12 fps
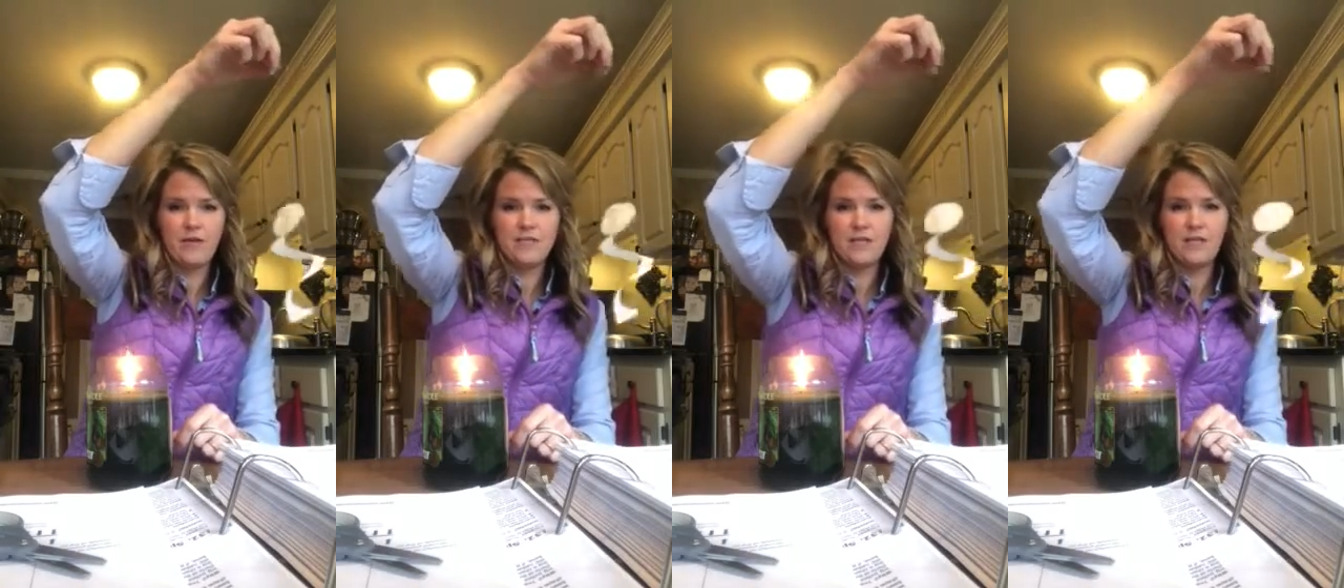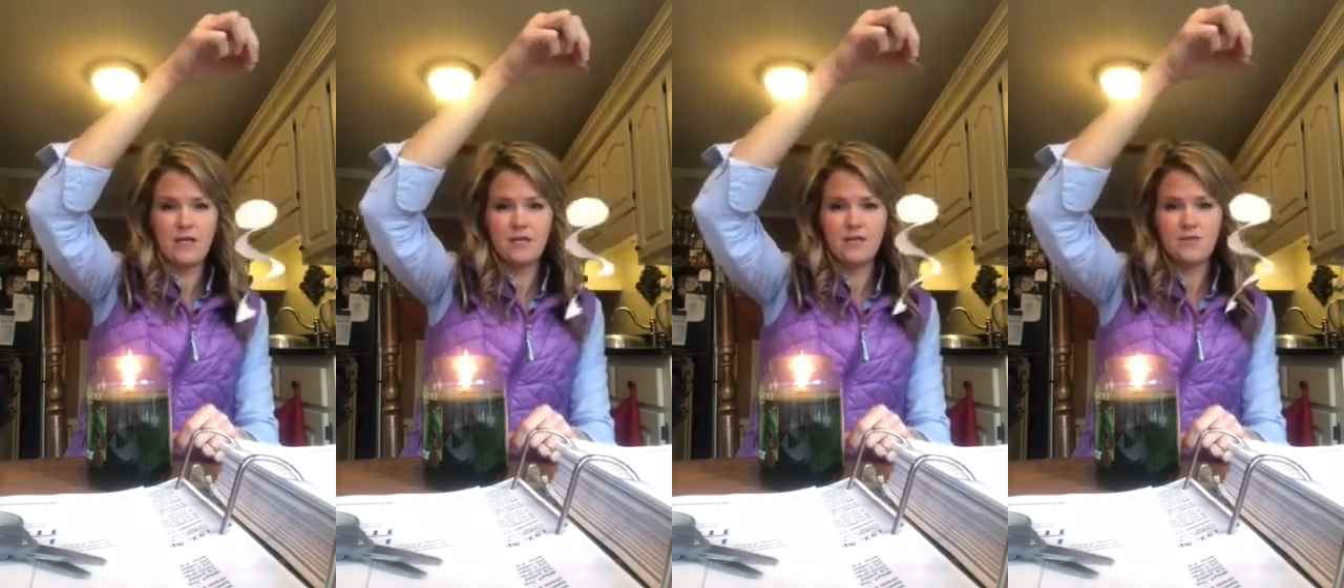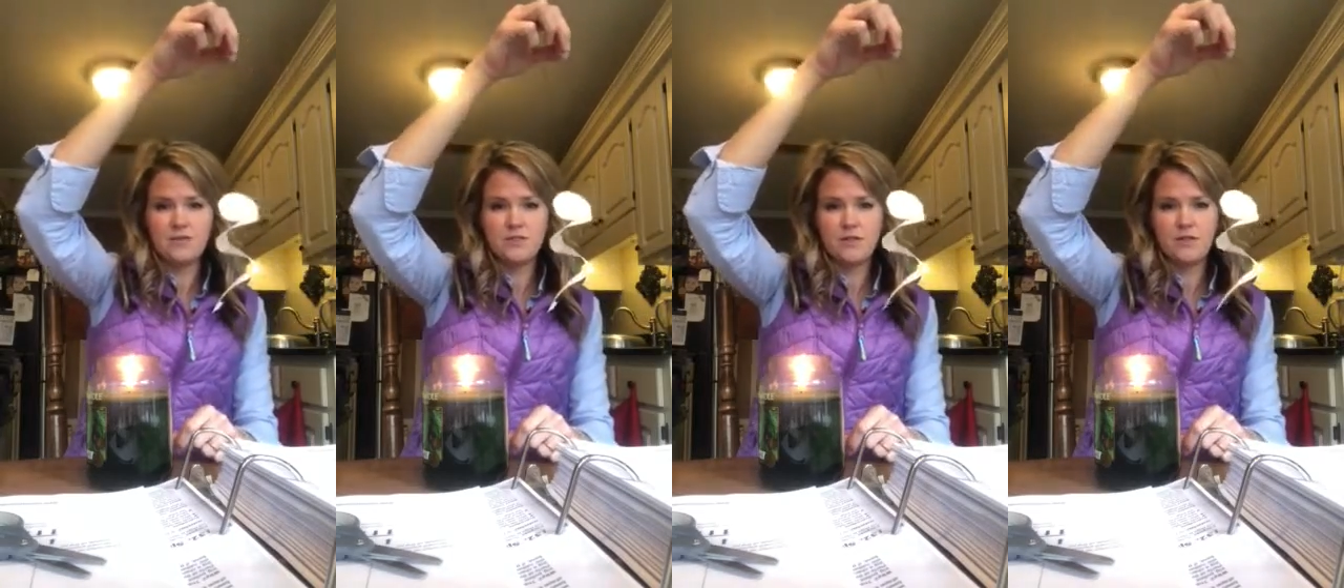As I get
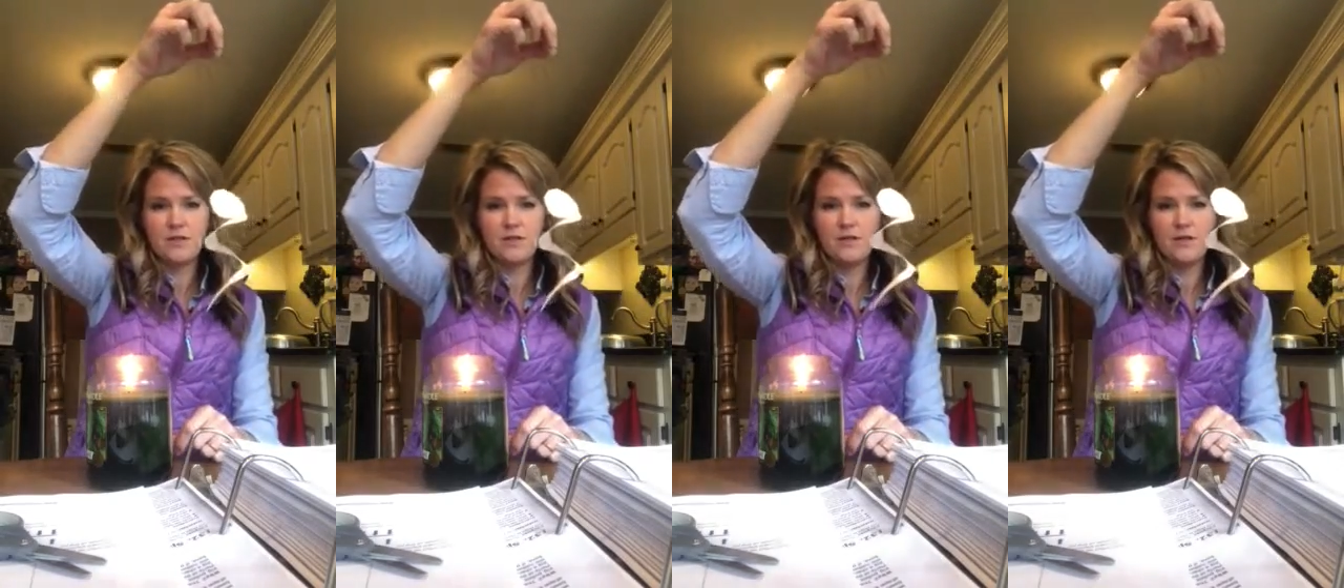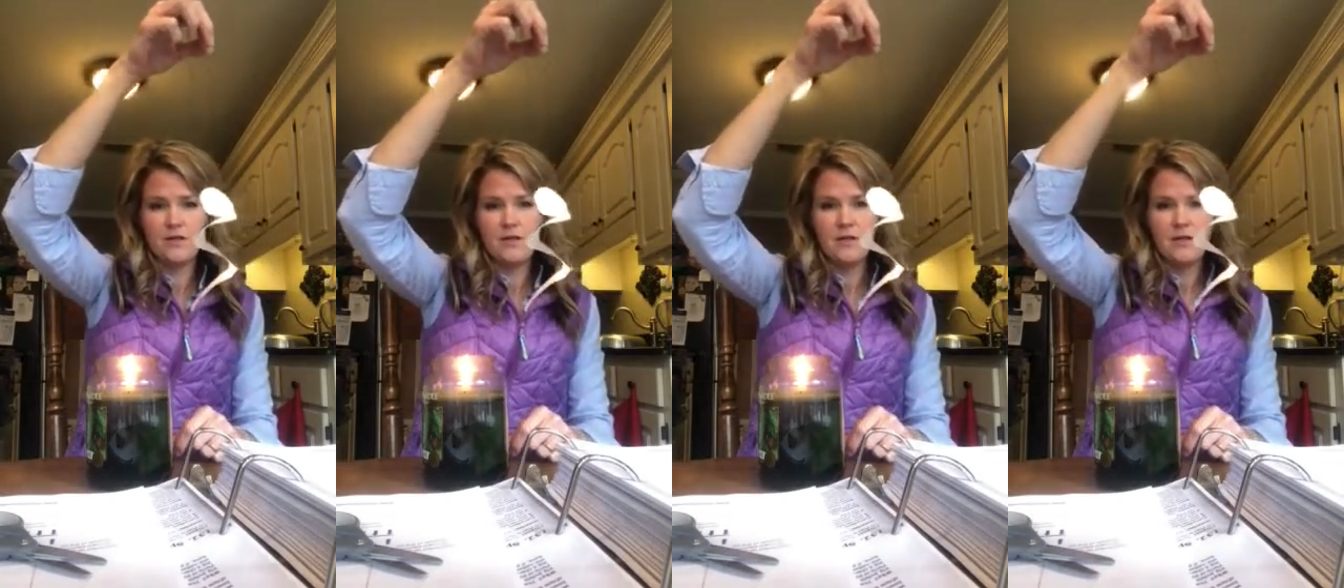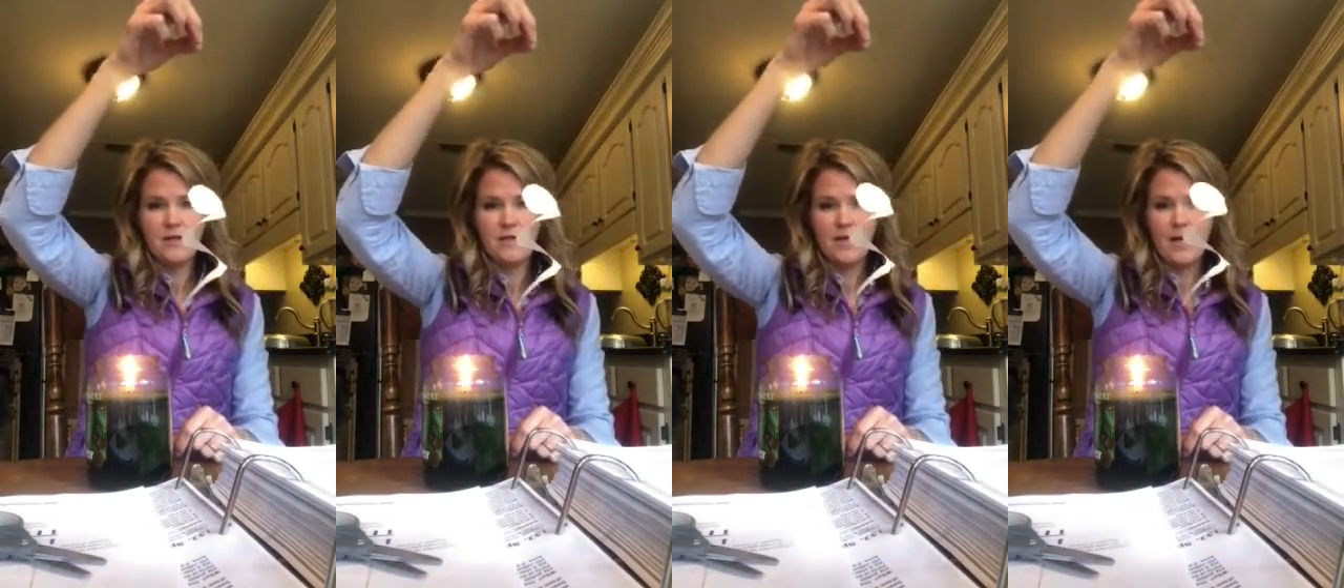closer
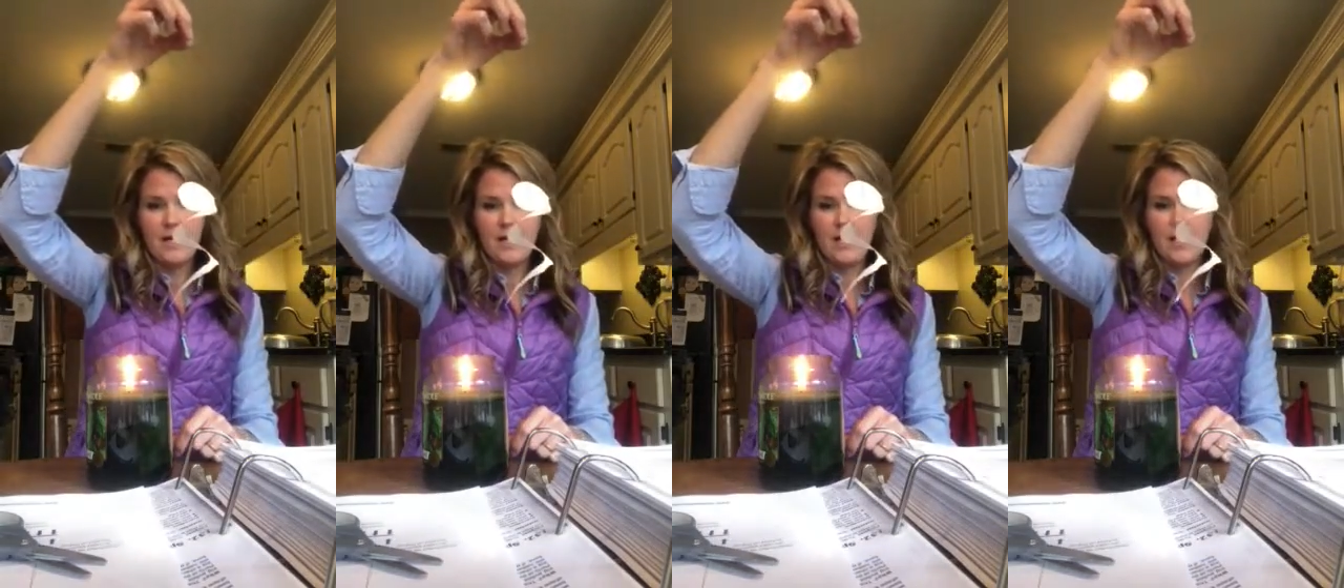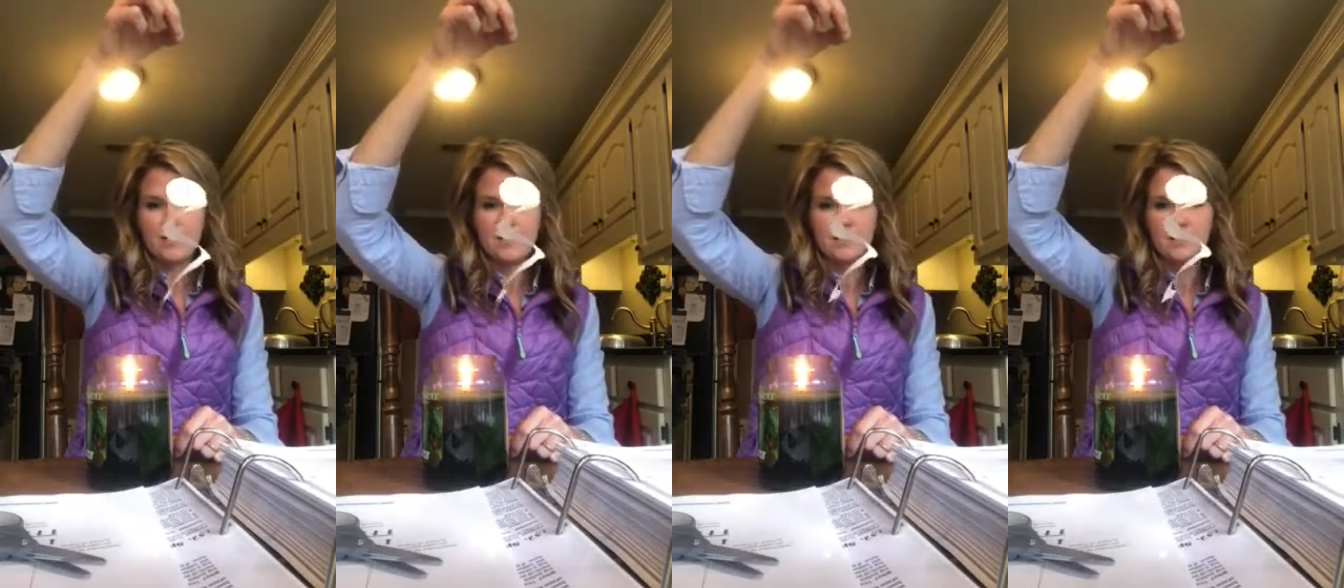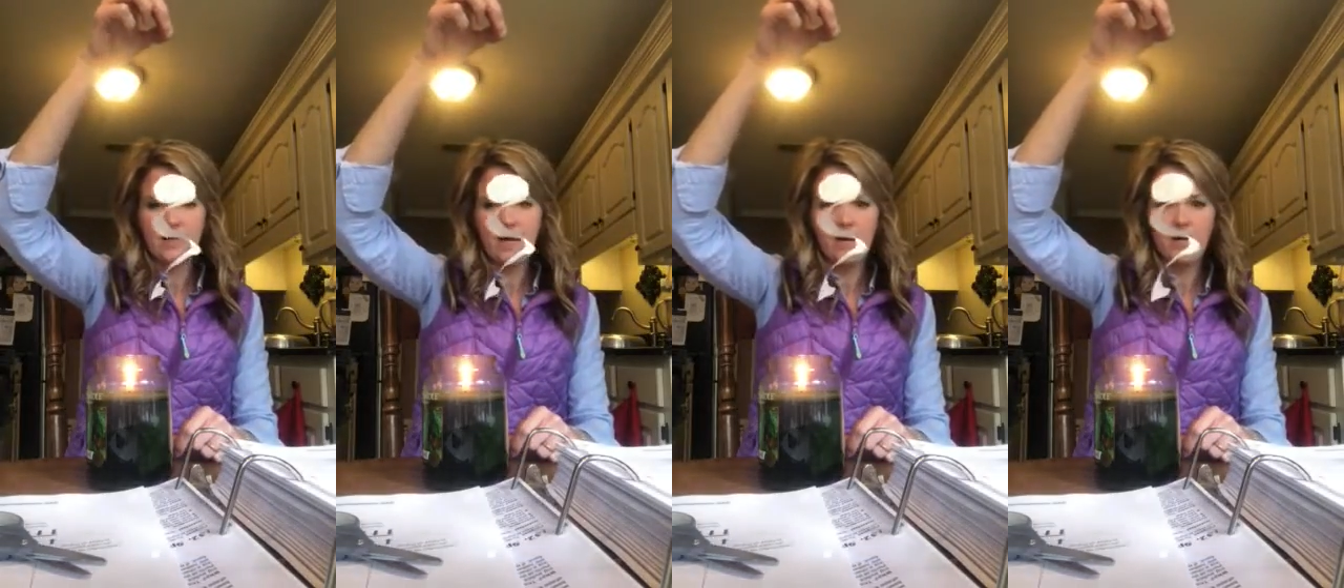and it gets into
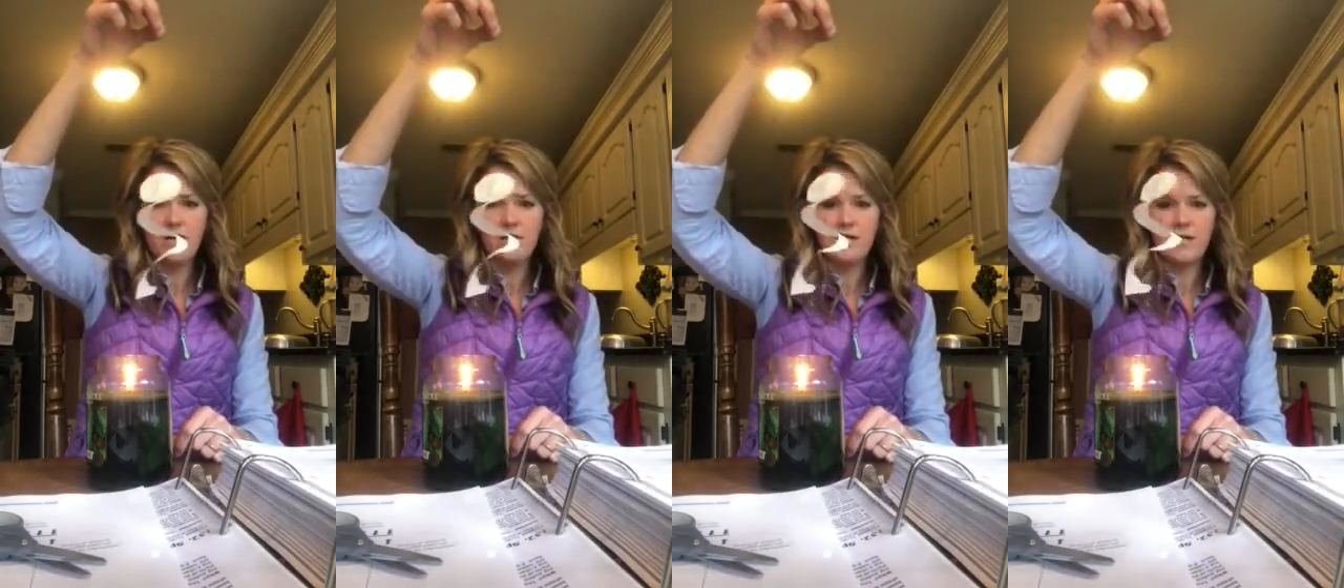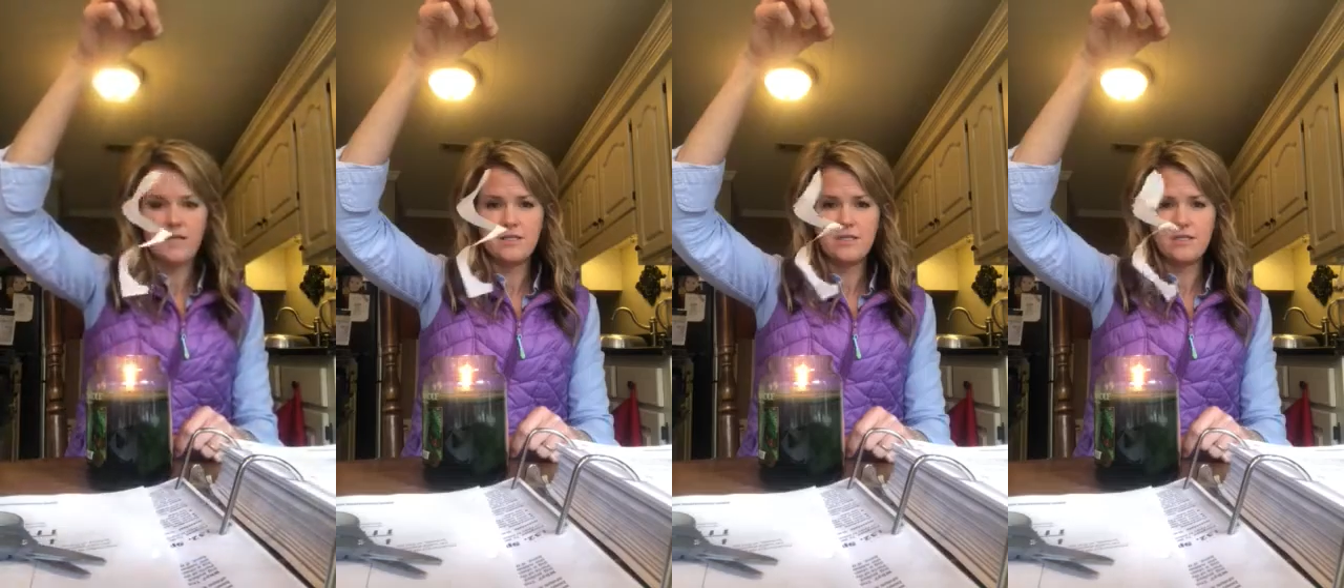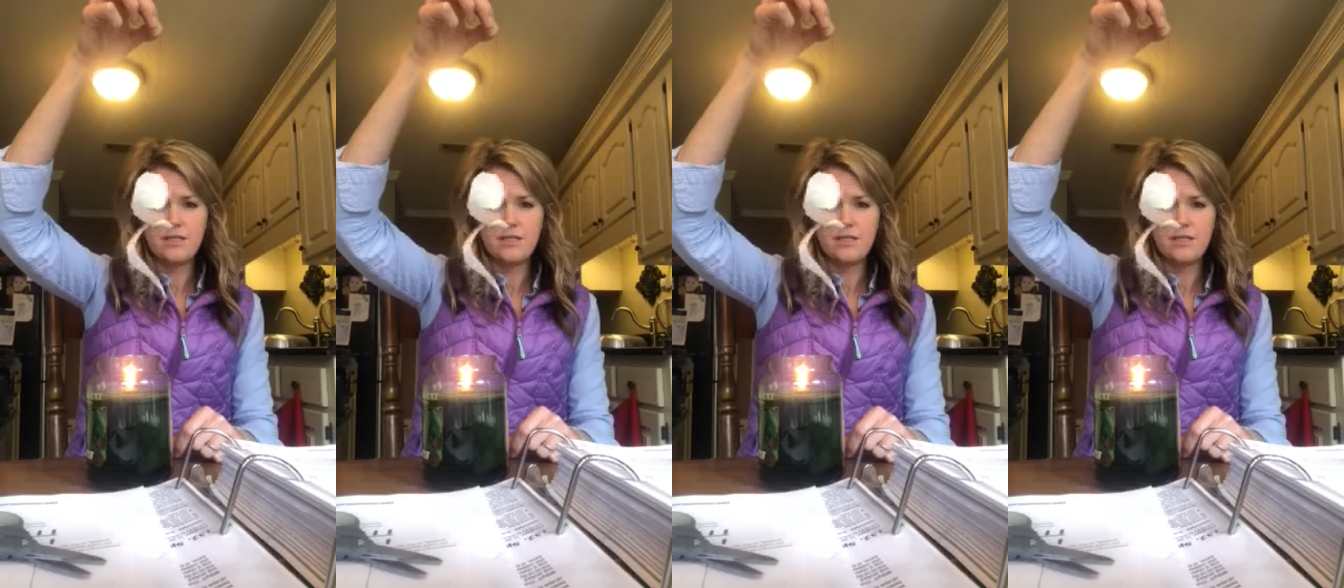that current,